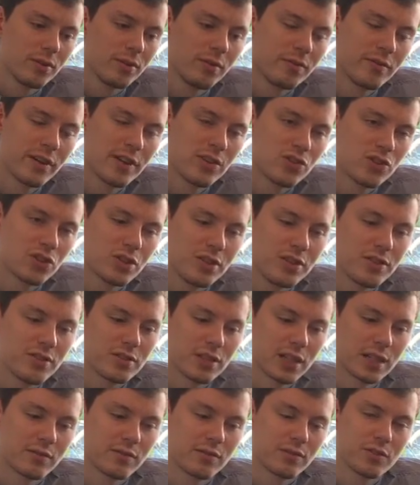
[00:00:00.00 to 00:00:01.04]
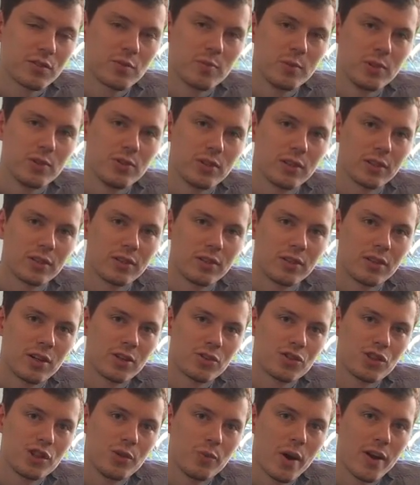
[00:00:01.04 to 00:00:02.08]
eventually Stanford's music
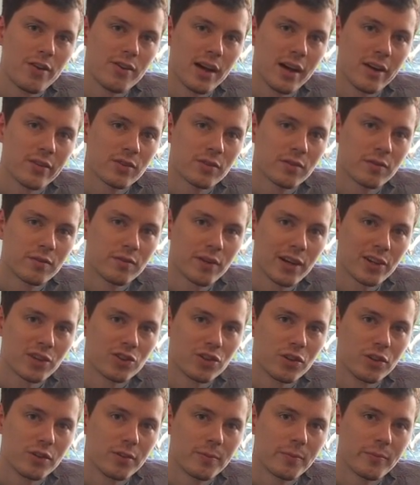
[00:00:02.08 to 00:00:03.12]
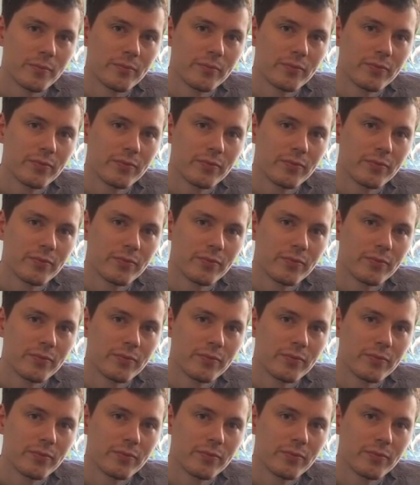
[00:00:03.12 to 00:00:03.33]
largely went out of fashion,